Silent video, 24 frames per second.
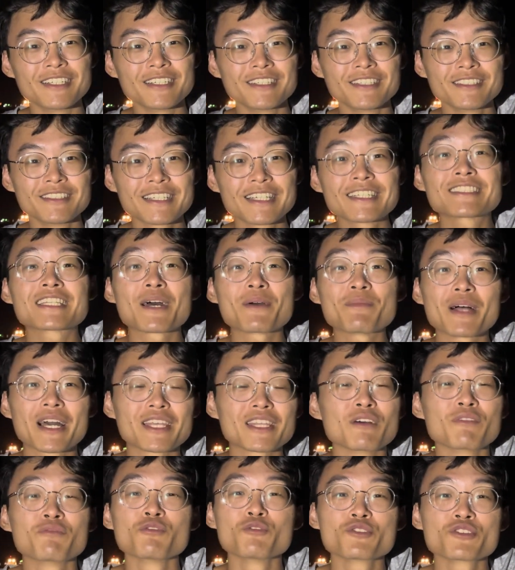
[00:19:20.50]
next time, like
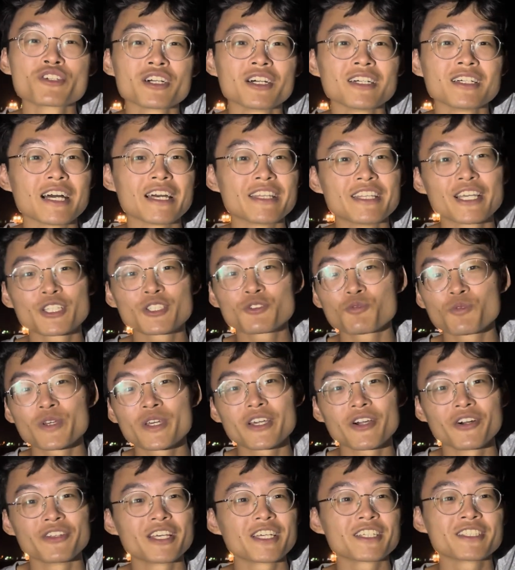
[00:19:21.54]
in the future, like next
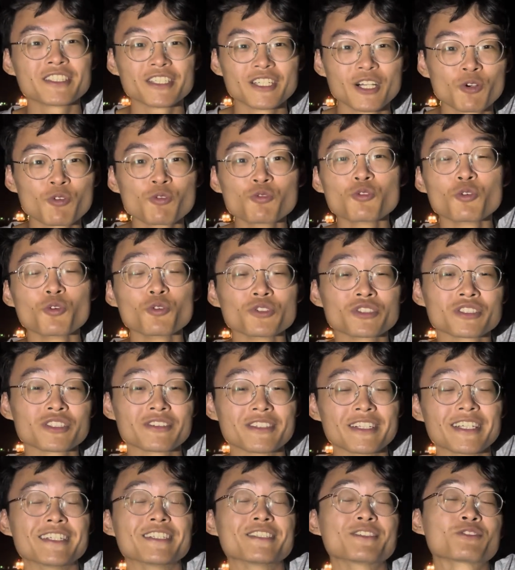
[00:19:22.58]
week or next year, who knows,
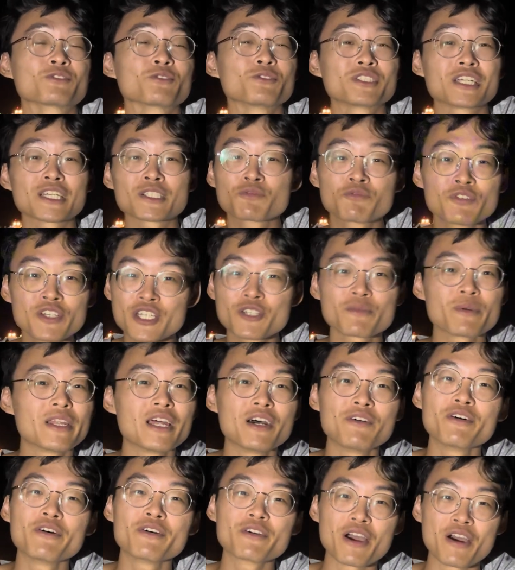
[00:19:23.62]
right? So just fish
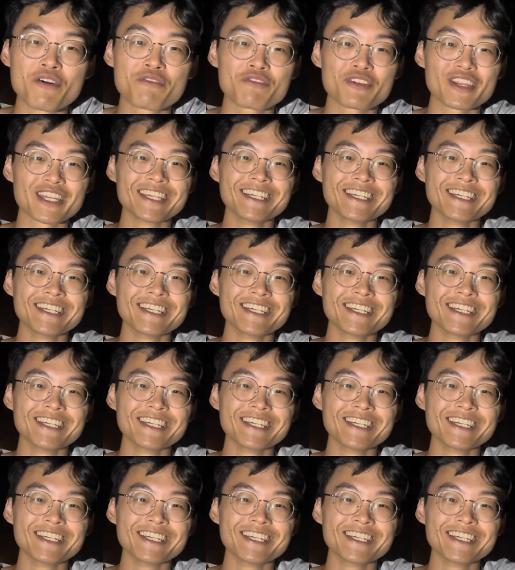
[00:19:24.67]
whenever you are free.